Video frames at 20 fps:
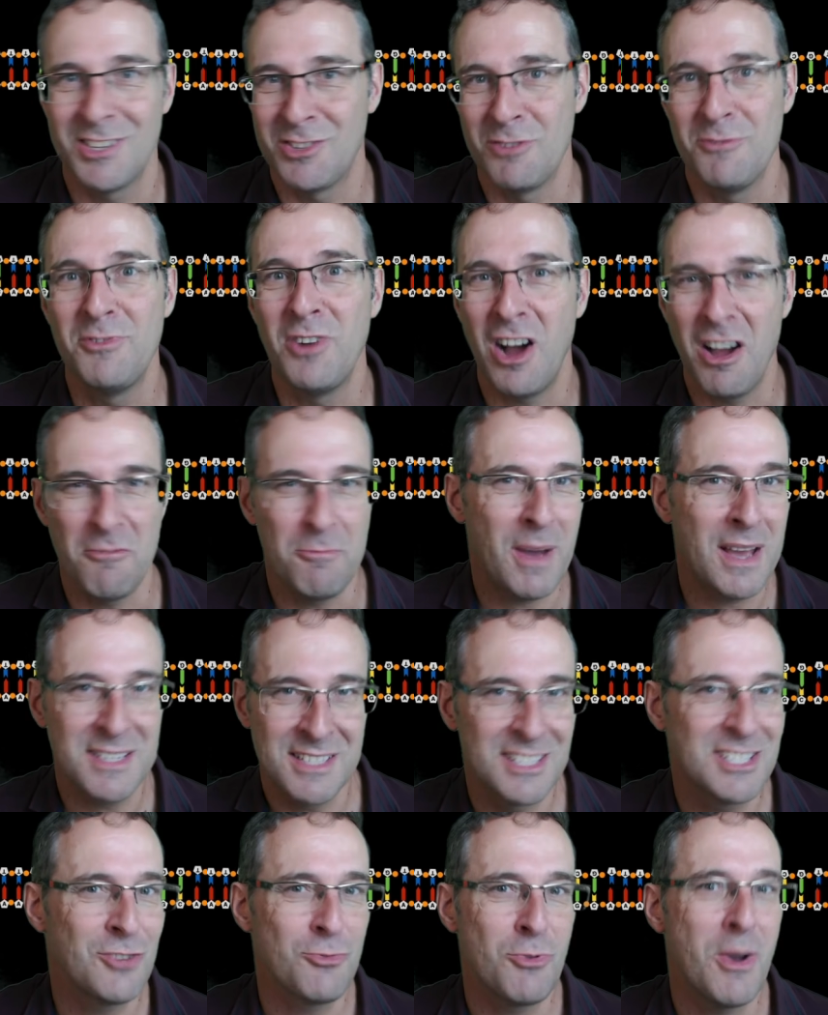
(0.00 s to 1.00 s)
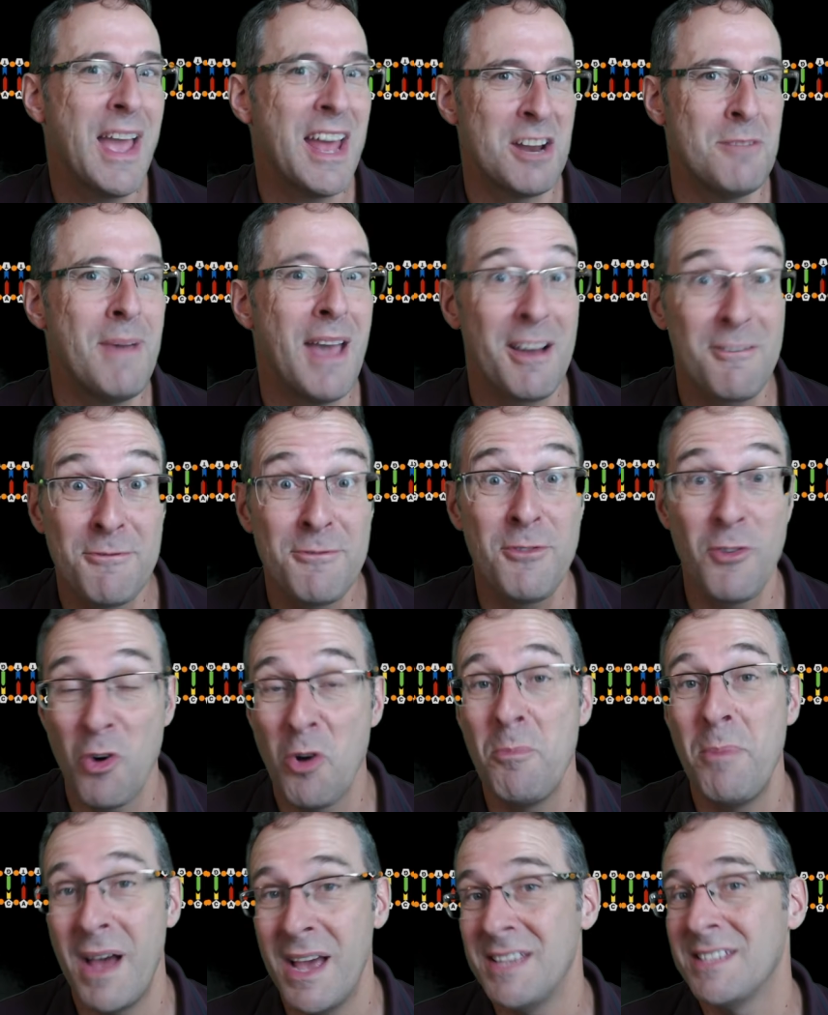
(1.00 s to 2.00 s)
or 5 bases, around about 4
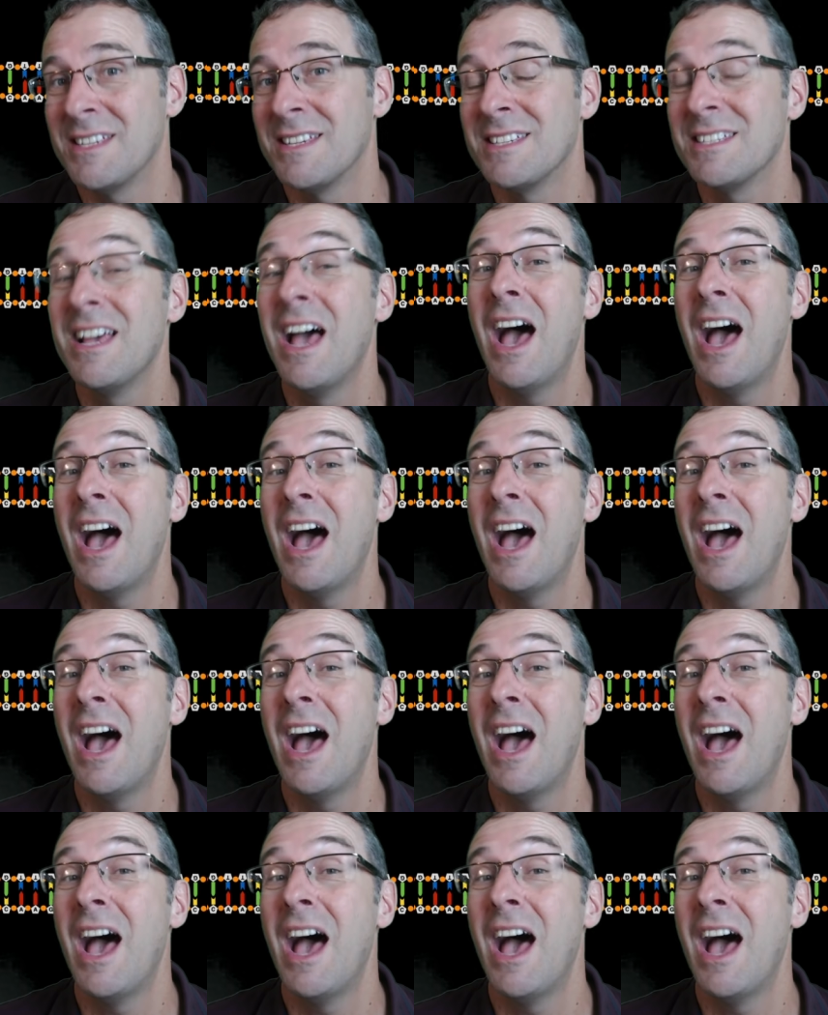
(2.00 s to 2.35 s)
bases